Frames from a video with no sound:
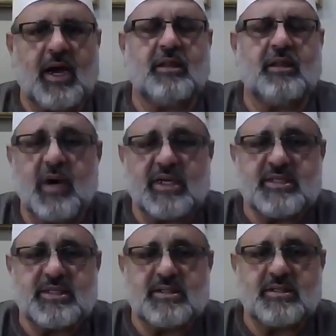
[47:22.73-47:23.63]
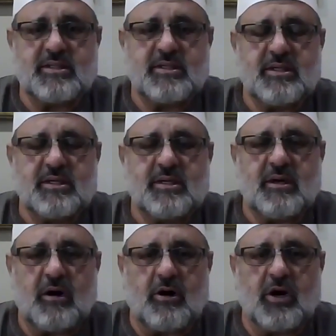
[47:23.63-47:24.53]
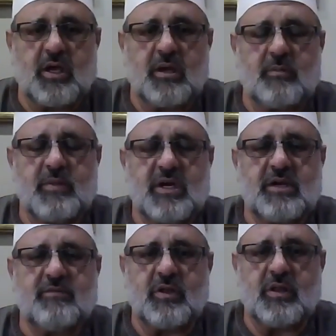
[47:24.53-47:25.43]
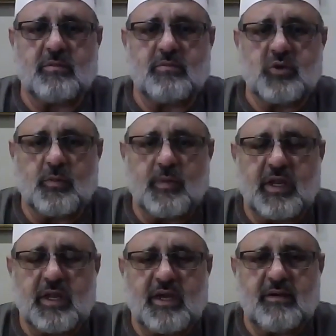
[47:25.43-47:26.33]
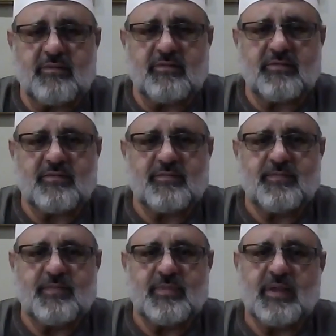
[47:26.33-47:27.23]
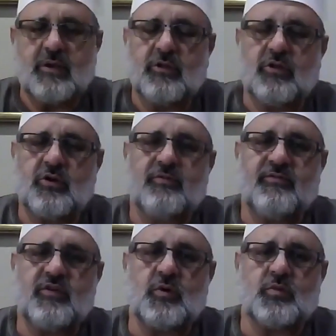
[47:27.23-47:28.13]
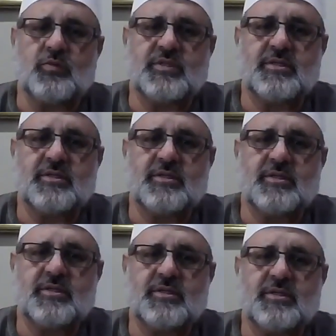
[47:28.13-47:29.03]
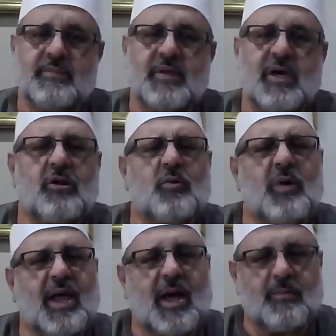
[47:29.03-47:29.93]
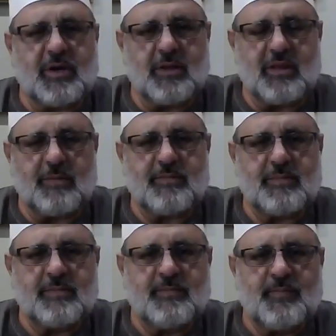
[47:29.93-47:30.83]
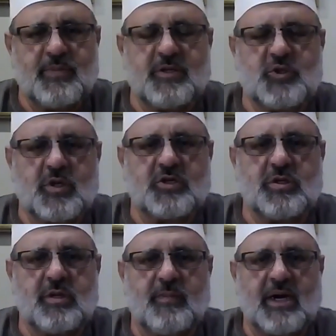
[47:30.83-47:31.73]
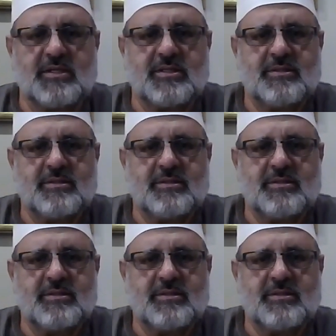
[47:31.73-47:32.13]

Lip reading: and the argument as Salih alayhi salam approached the best argument for them to believe. They refused. And look what happened to them. Destruction, demise.